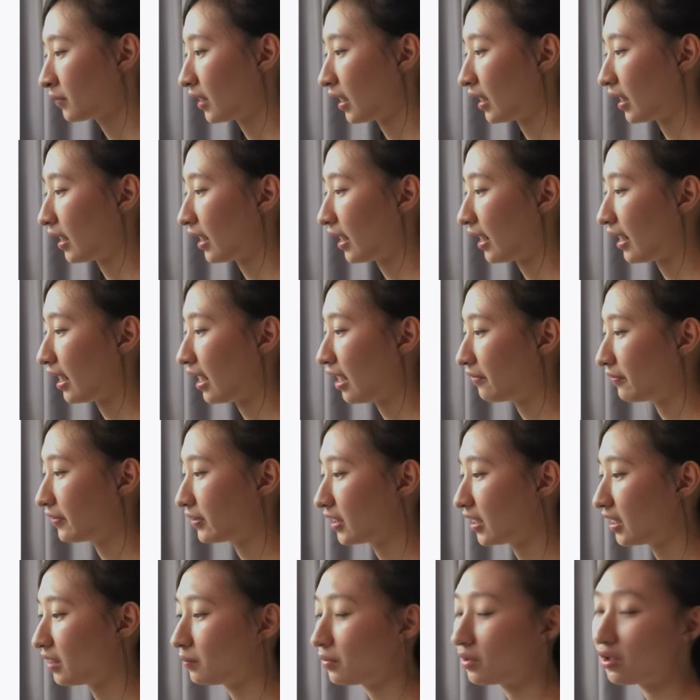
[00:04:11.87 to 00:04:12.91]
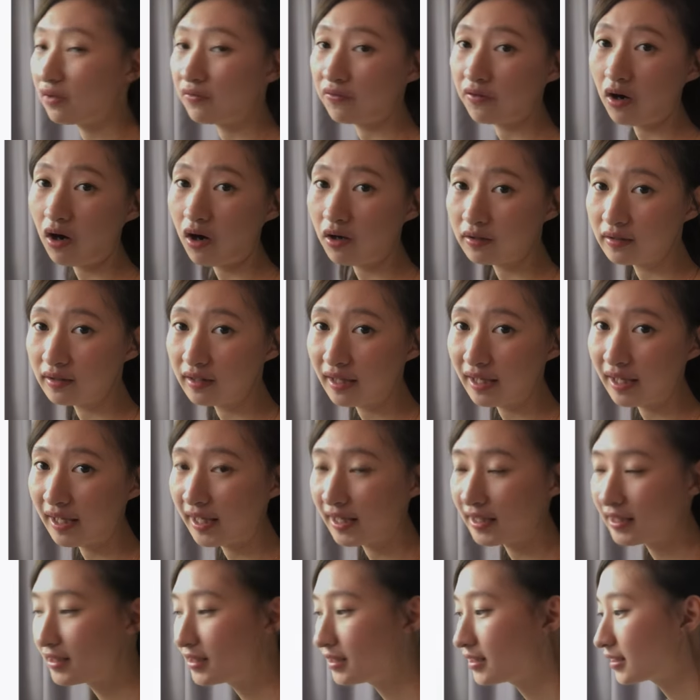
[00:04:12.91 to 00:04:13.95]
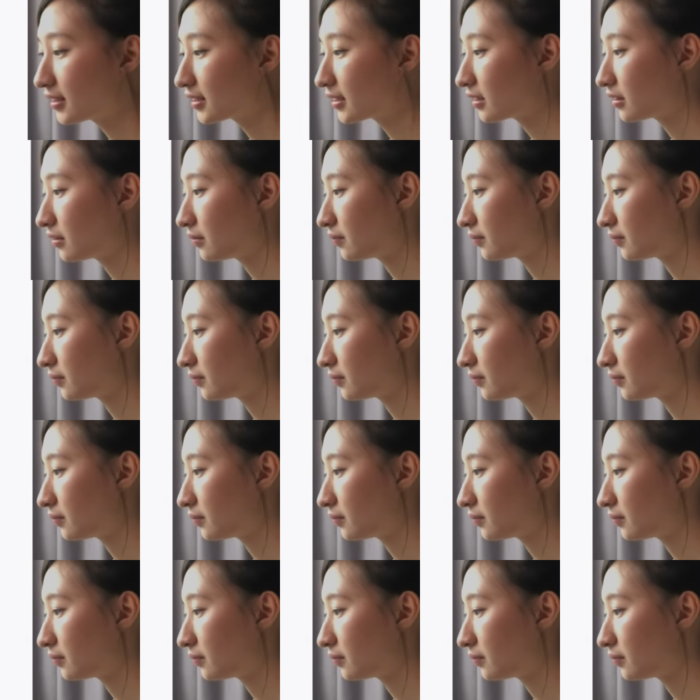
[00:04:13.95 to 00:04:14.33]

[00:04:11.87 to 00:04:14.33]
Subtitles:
And then I have a table of contents.